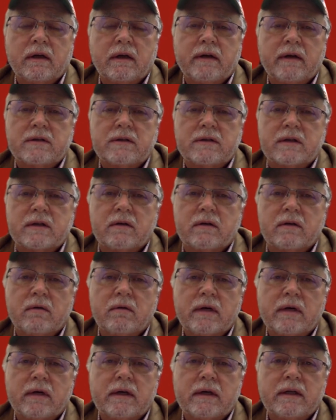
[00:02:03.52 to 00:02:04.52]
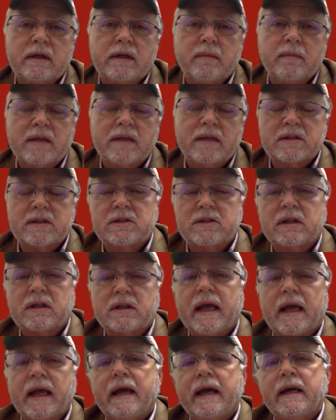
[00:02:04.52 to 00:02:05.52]
And so in the message
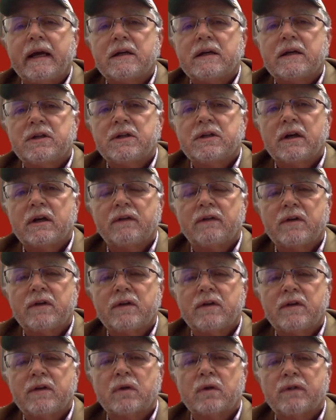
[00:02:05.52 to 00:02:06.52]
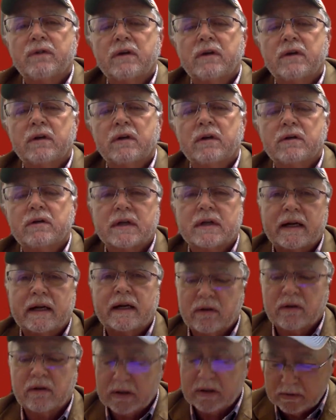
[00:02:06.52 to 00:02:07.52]
today, I shared a few more photos that
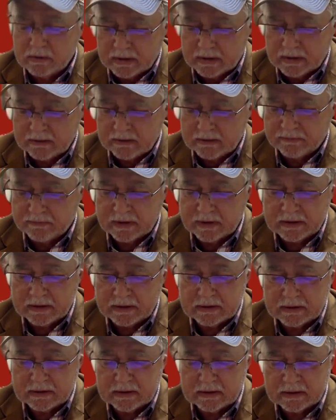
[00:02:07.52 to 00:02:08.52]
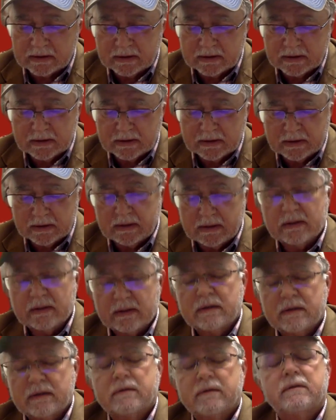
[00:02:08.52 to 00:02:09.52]
I thought you might find
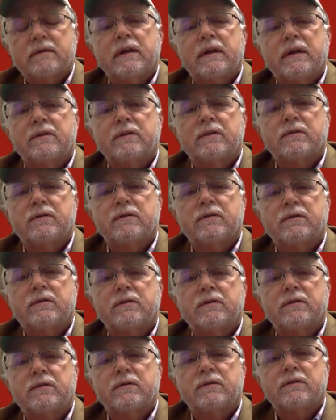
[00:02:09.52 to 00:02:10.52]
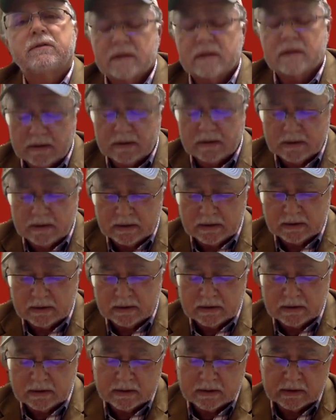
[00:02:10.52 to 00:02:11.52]
interesting.
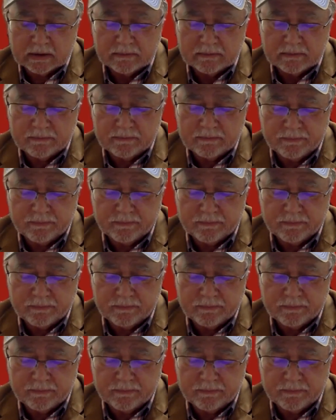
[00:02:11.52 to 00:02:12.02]
And